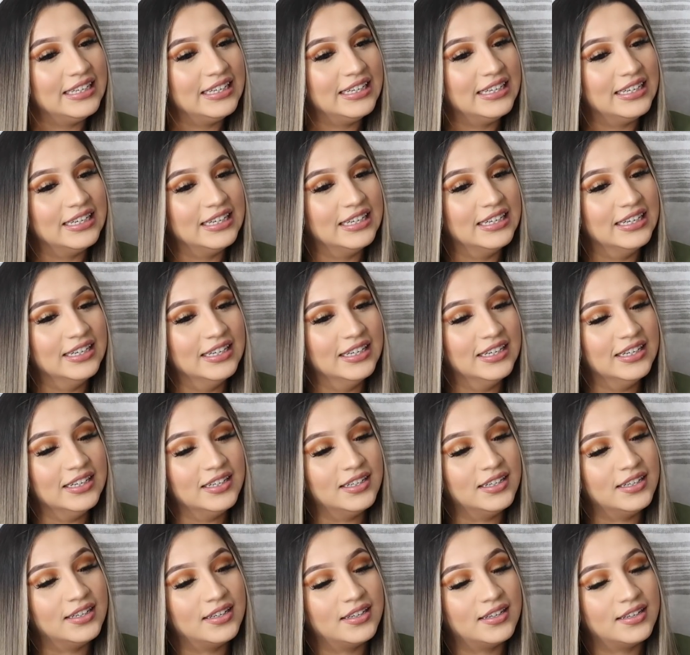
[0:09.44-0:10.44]

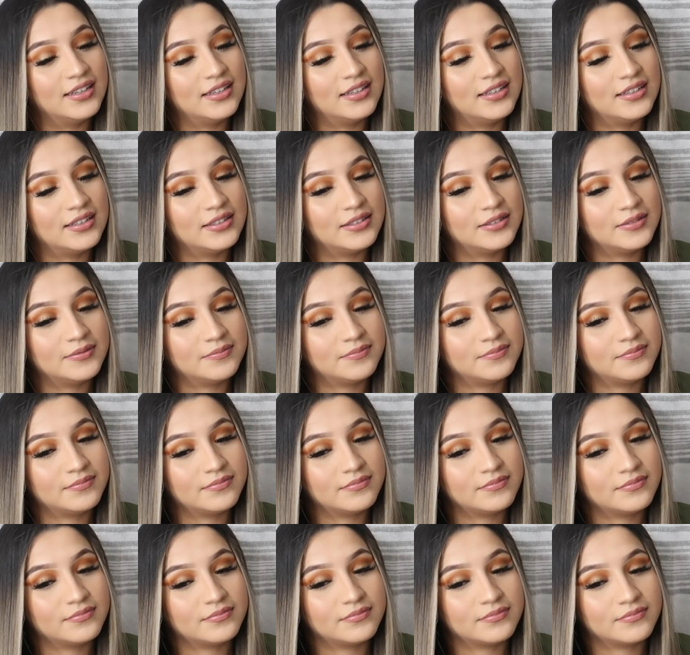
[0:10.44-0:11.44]

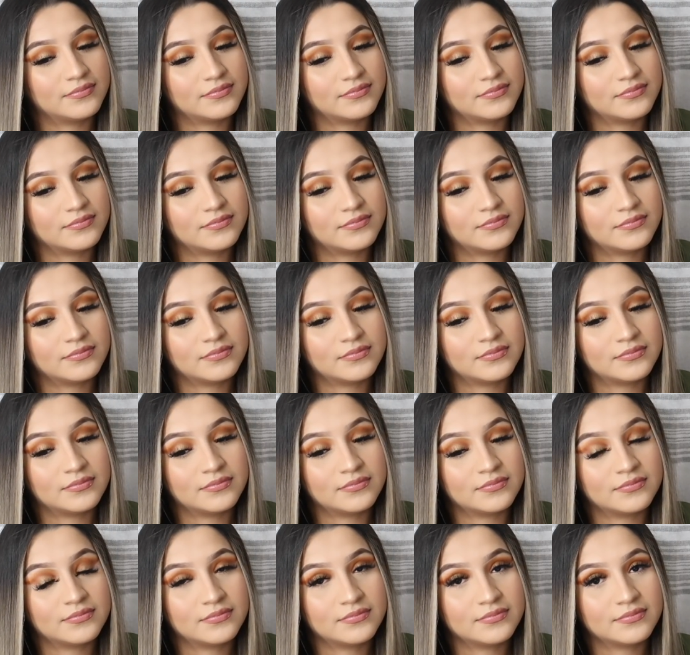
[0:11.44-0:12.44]

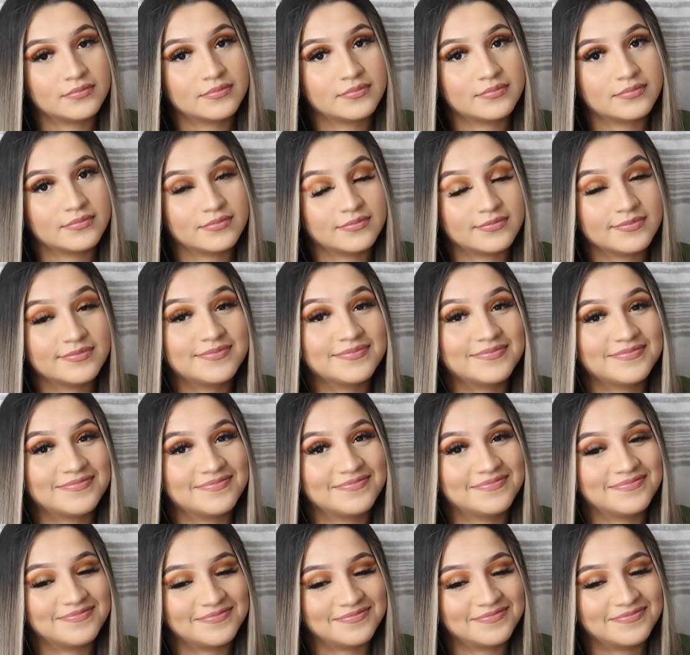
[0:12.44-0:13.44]

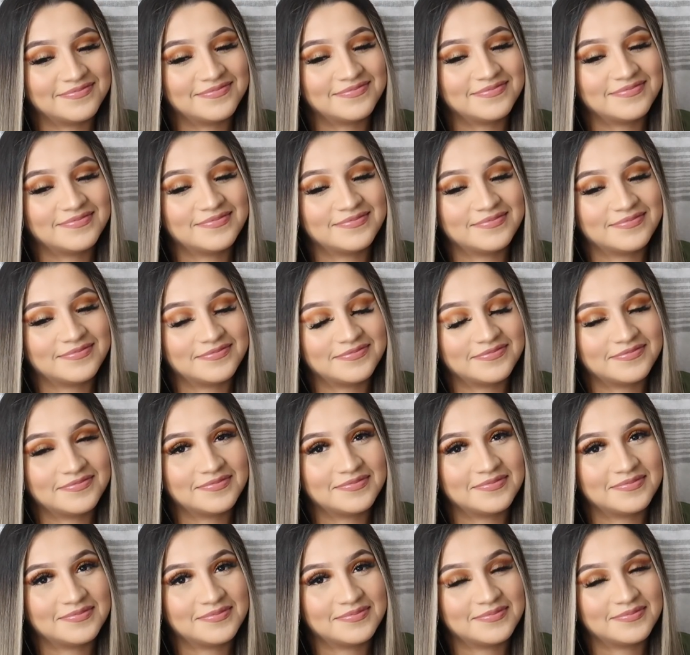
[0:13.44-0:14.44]

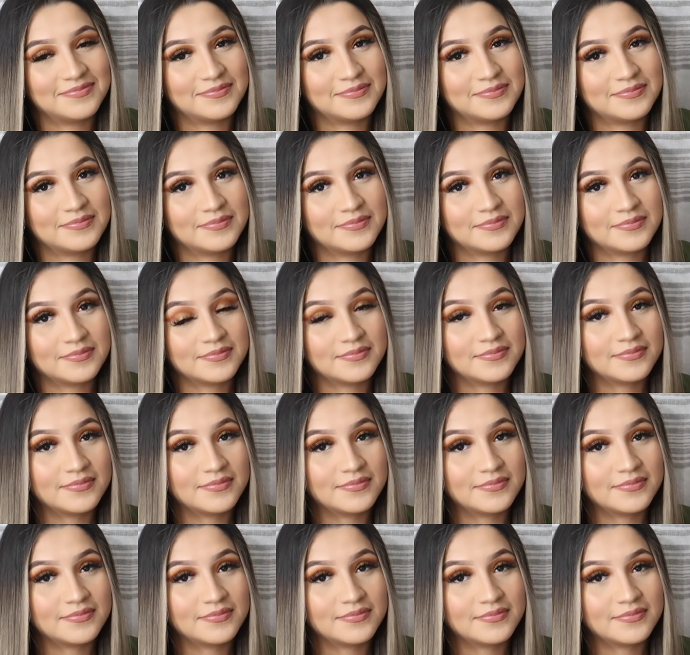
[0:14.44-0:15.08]
This person isn't speaking.